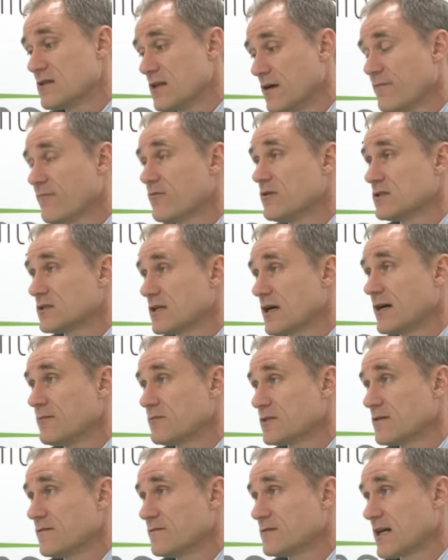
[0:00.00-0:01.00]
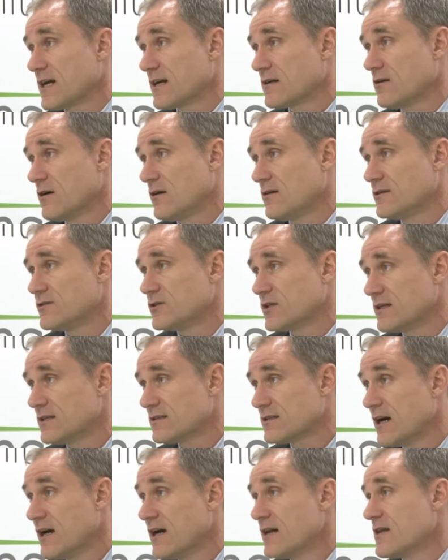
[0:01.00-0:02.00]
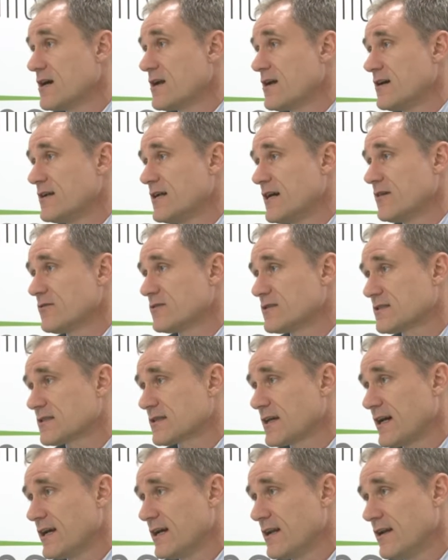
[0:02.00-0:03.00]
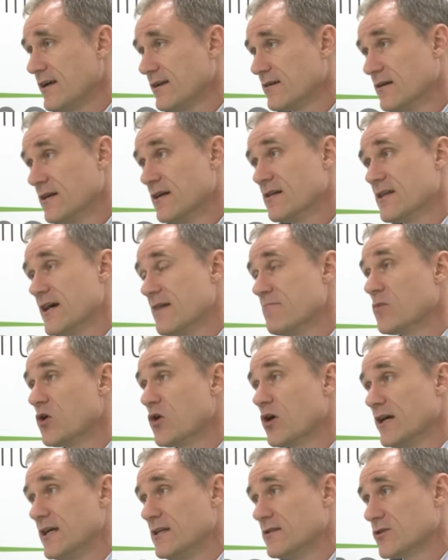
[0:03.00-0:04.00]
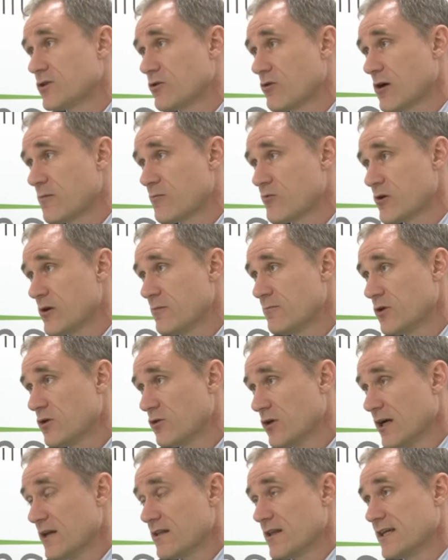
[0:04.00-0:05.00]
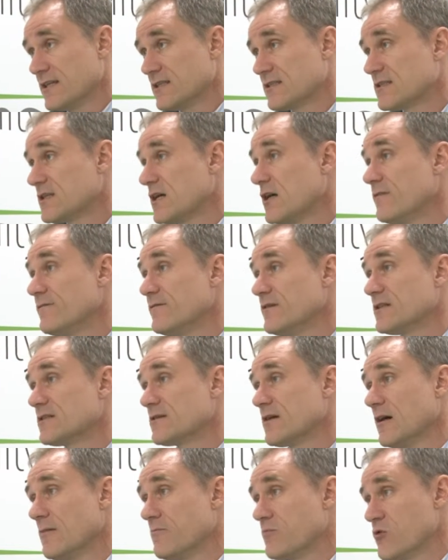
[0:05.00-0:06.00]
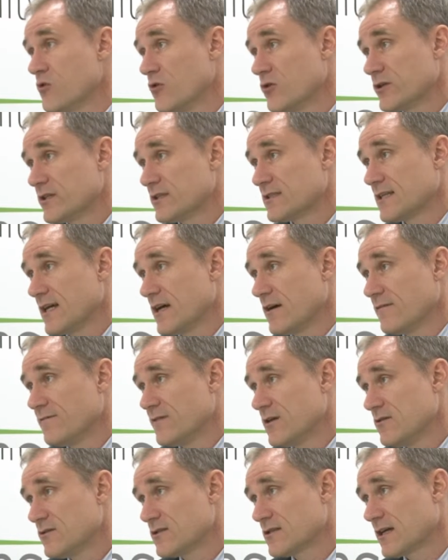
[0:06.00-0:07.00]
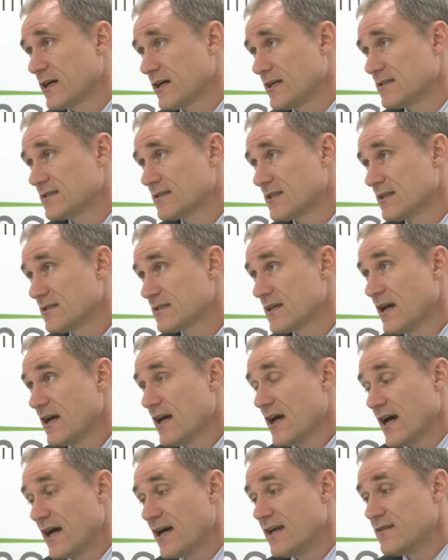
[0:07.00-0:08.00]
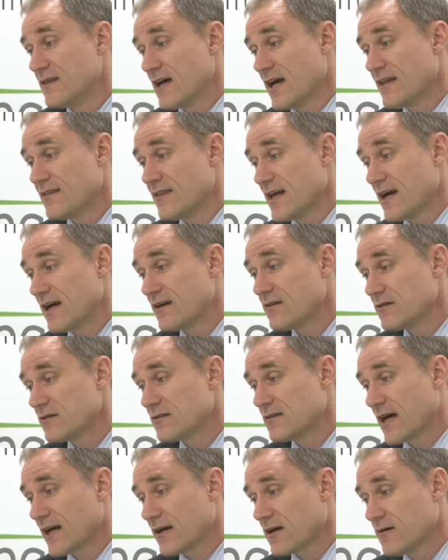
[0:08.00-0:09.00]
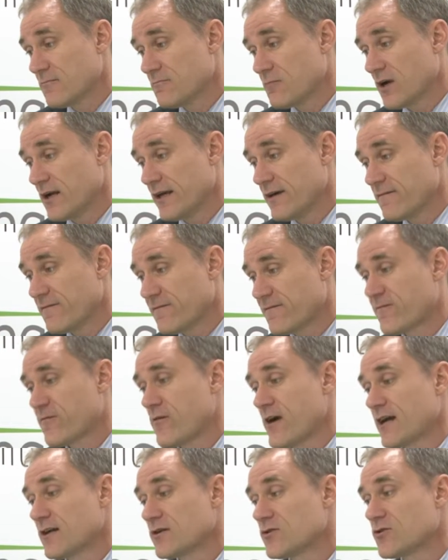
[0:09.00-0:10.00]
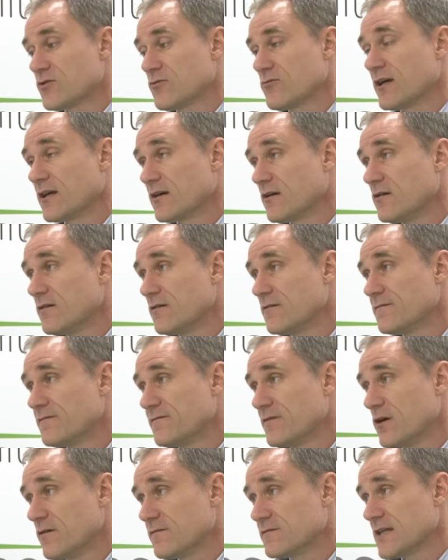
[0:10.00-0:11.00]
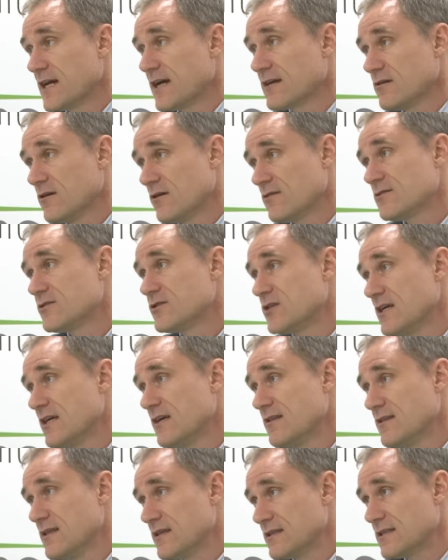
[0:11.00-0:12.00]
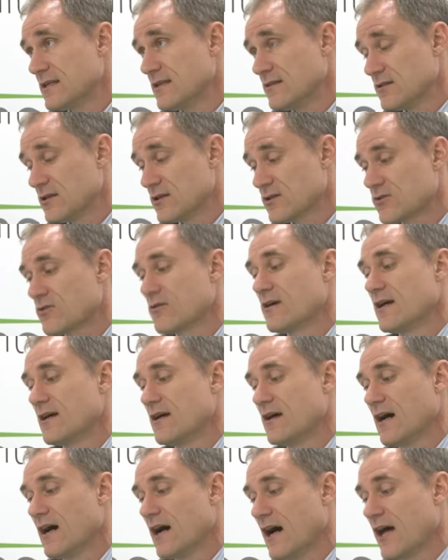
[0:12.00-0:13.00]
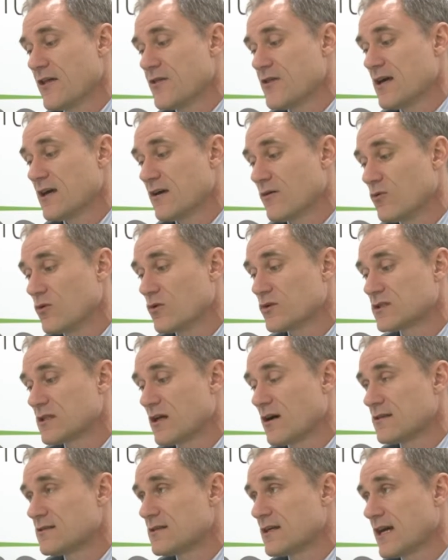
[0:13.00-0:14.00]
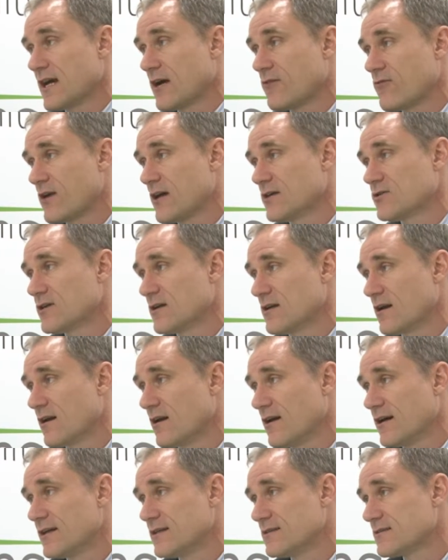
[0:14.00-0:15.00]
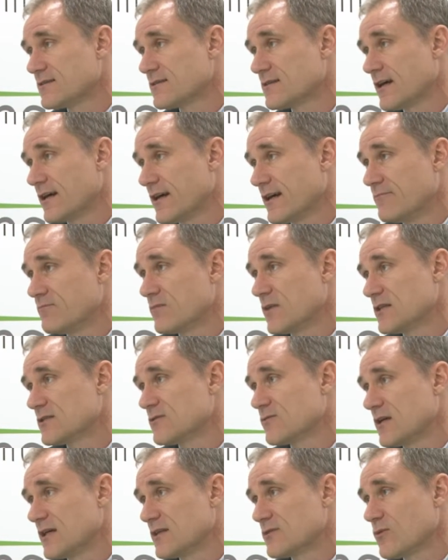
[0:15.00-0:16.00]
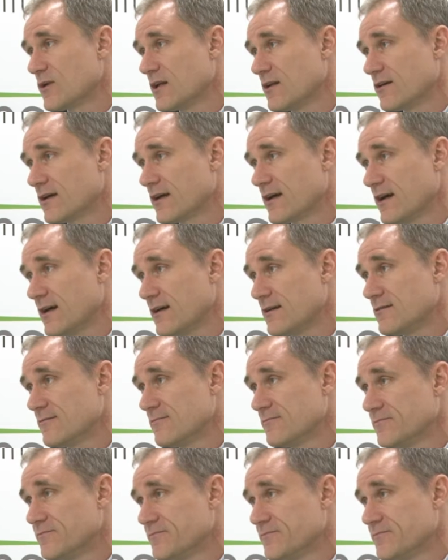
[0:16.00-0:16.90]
different types of technologies that are now scaling, they're more interoperable, they service a broader set of use cases, and that complete fracturing of technology in this industry, I think will start to get rationalized as we look ahead.